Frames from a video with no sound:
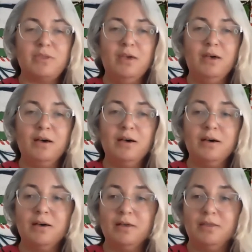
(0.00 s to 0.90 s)

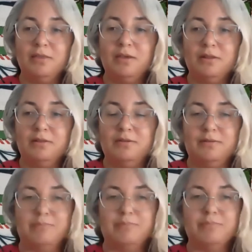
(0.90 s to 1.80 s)
that
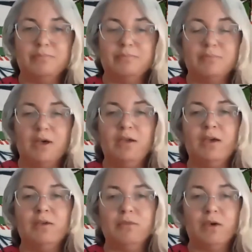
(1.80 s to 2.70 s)

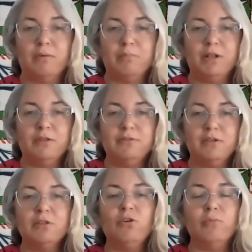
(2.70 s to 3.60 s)
again, the
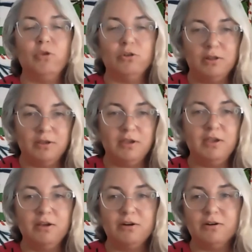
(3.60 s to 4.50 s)
Palestinian community
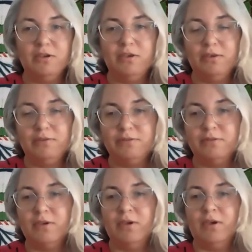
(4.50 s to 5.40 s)
here is
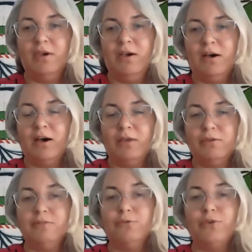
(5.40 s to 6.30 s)

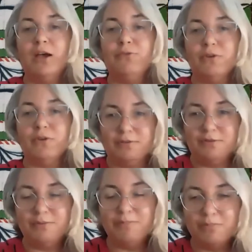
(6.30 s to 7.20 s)
the
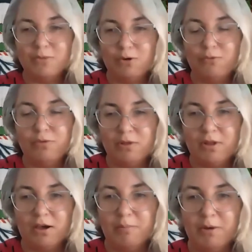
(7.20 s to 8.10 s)
survivors of the
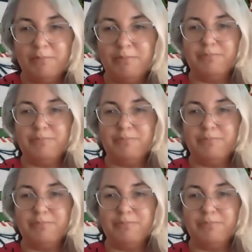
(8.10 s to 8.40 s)
Nakba.